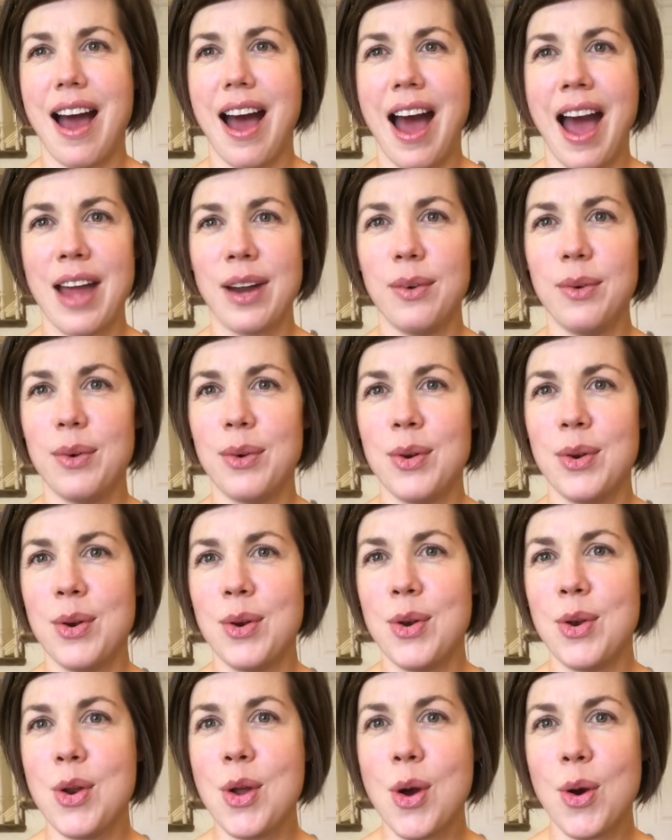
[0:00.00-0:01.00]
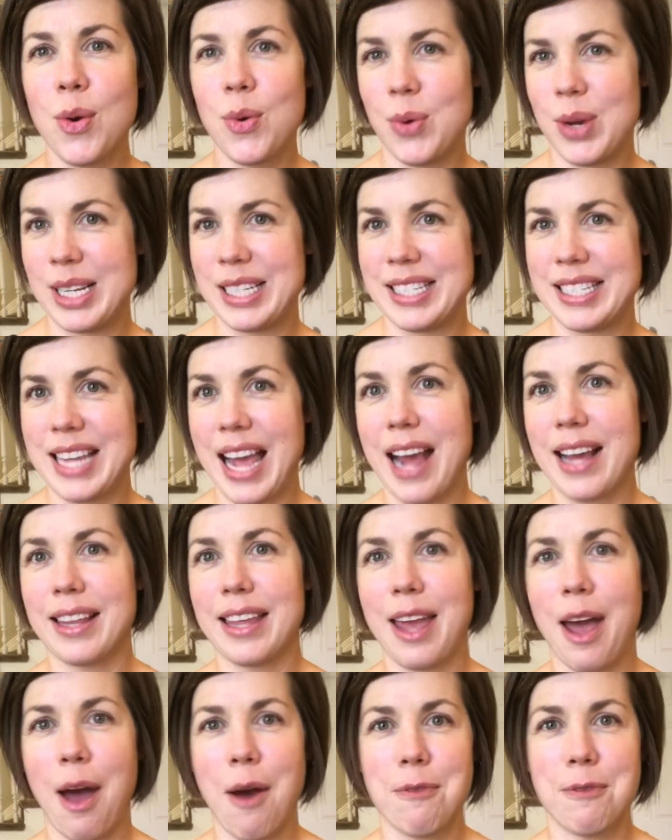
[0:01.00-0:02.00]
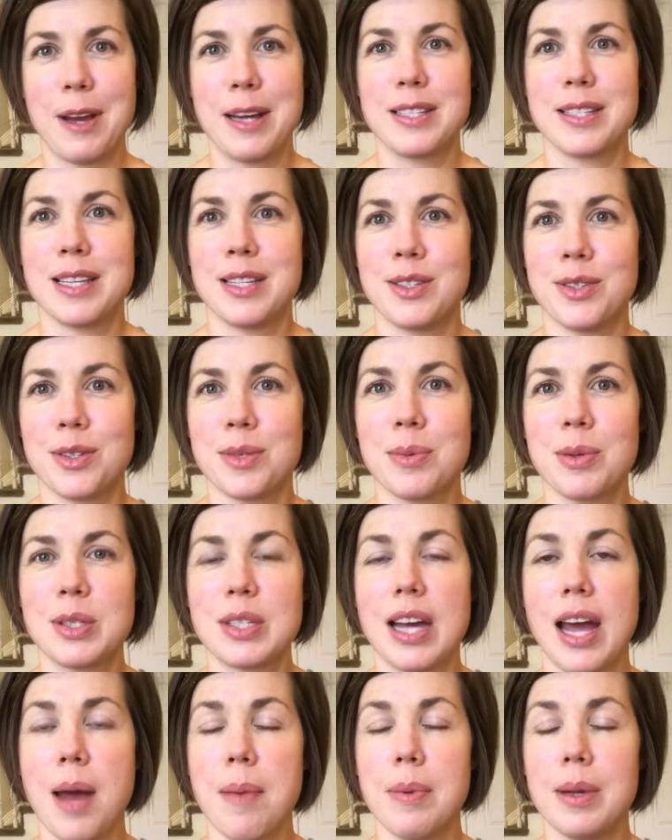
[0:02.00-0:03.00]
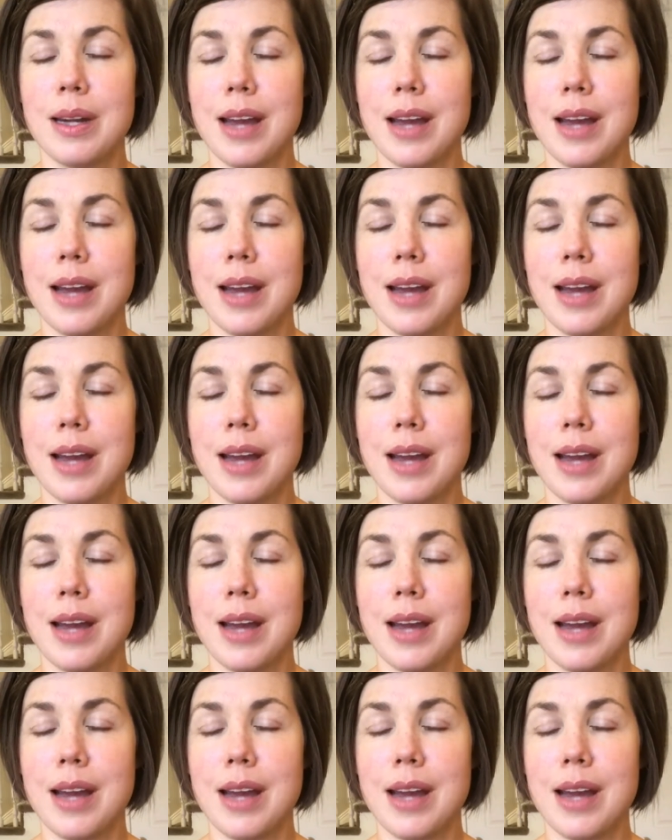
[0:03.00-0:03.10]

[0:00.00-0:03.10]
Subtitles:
I don't know exactly how fast things are supposed to happen.